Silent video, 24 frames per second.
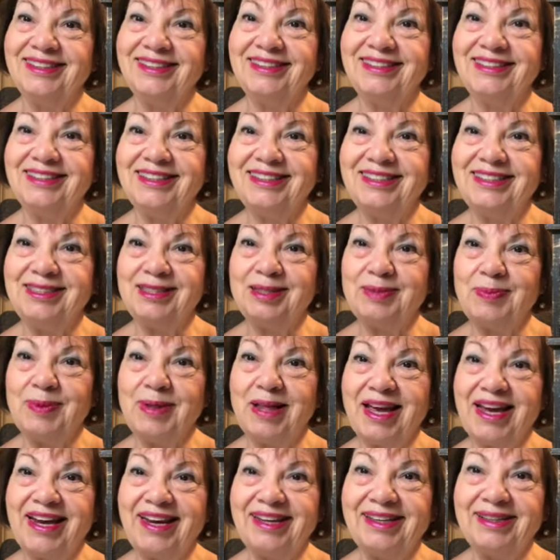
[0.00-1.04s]
to
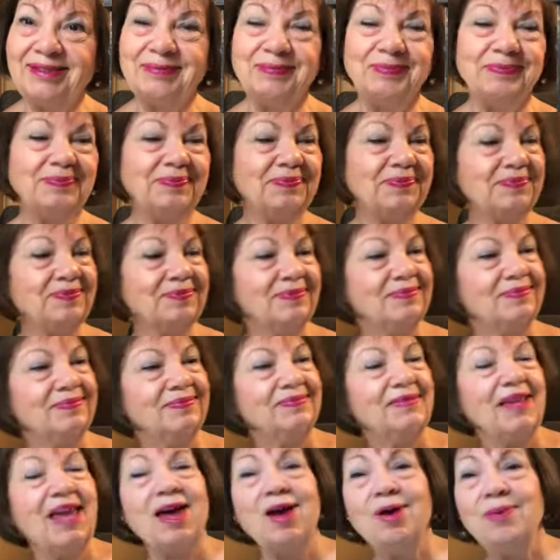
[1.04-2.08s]
display it.
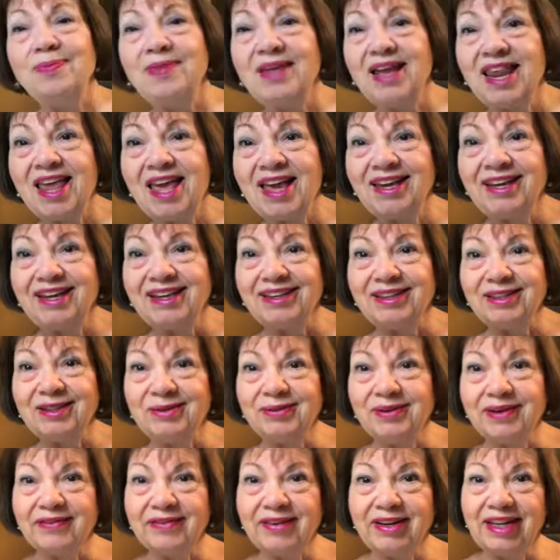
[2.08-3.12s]
I hope they like it,
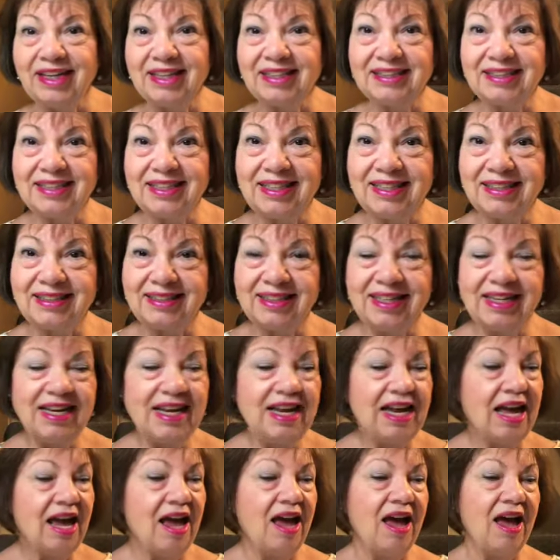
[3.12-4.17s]
whoever gets it.
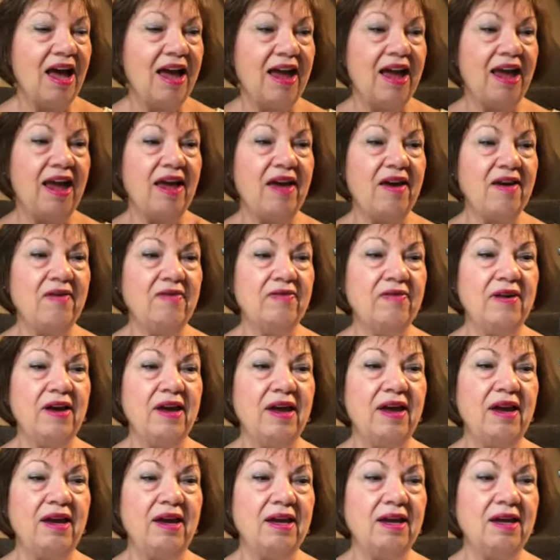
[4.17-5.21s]
I have
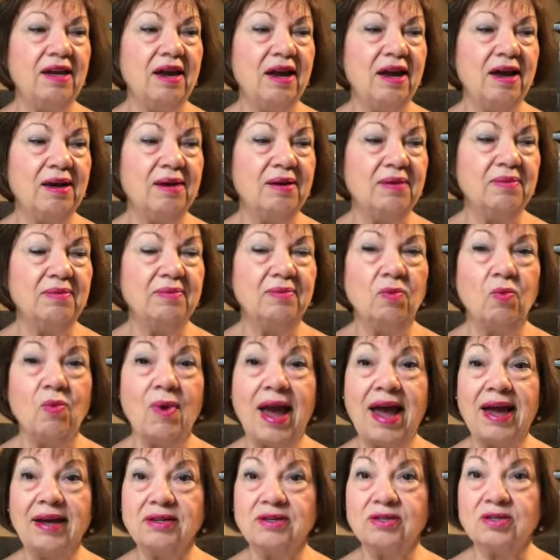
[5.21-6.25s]
a
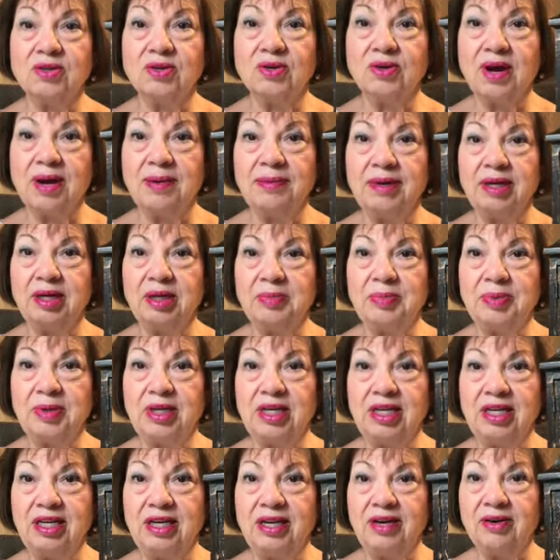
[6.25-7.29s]
waxer I'm going to put
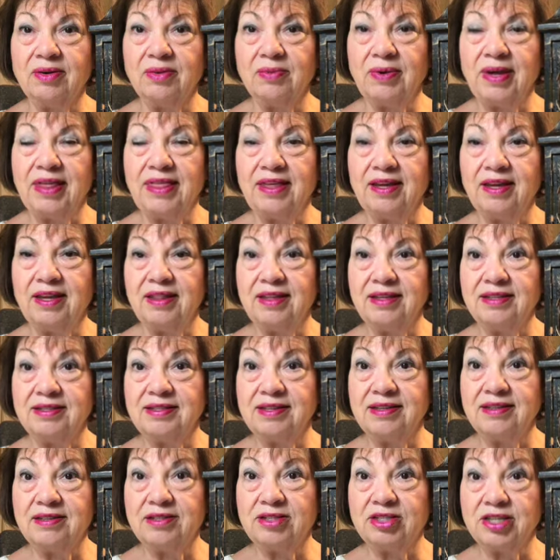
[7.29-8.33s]
in here with it that's
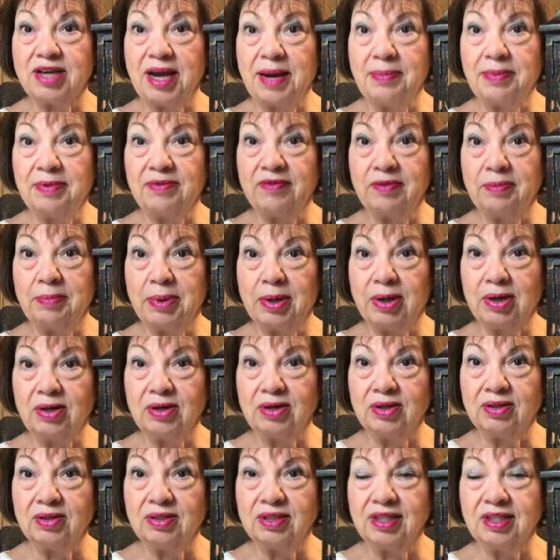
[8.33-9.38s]
in the shape of a
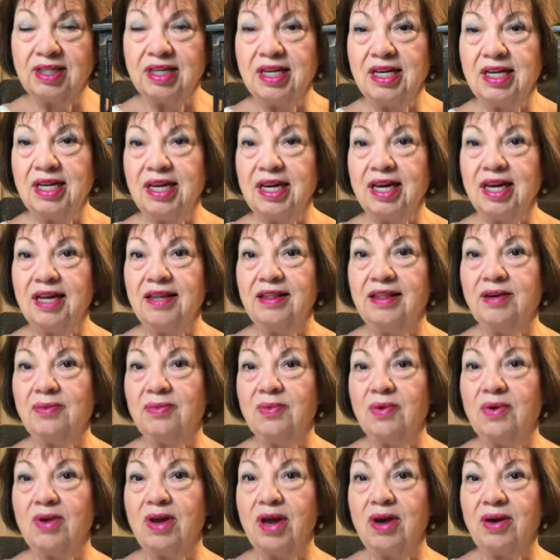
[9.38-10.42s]
bird that
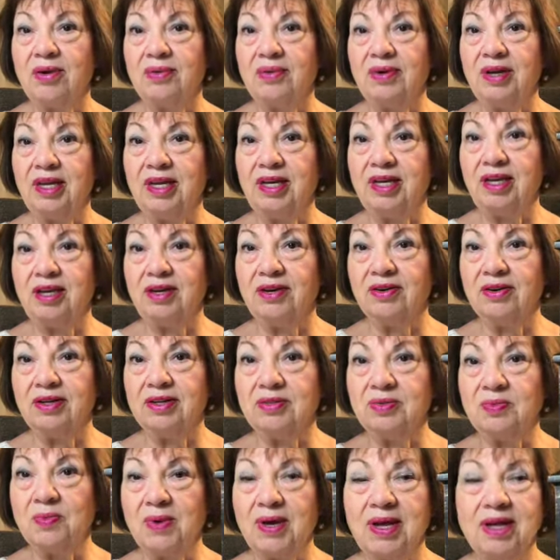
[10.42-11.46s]
will go in here
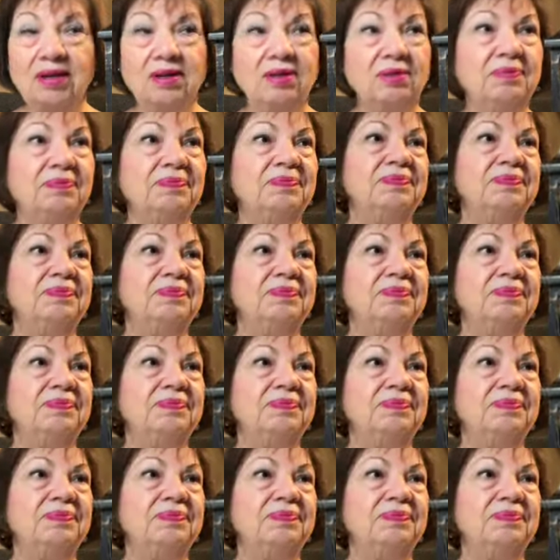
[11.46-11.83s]
as well,